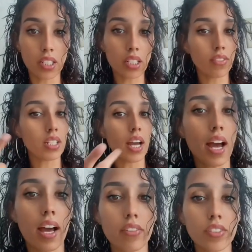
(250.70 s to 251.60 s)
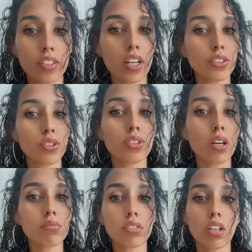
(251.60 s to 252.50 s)
even after I told her I
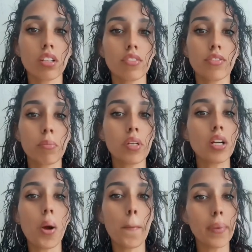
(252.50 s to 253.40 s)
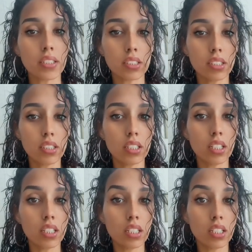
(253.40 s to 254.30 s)
was sorry for being all messy.
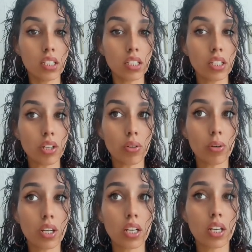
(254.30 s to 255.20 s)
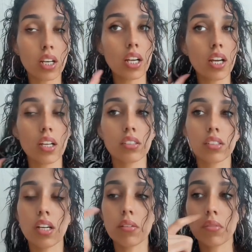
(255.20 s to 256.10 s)
Or Hector
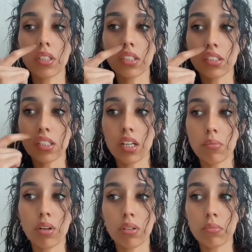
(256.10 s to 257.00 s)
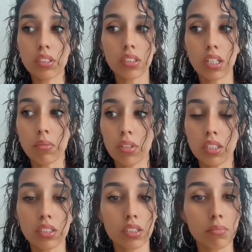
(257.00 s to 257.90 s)
not wanting to come home and stay,
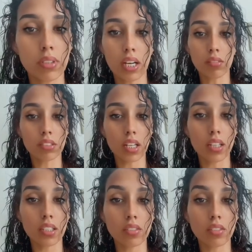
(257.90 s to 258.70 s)
wanting to be outside.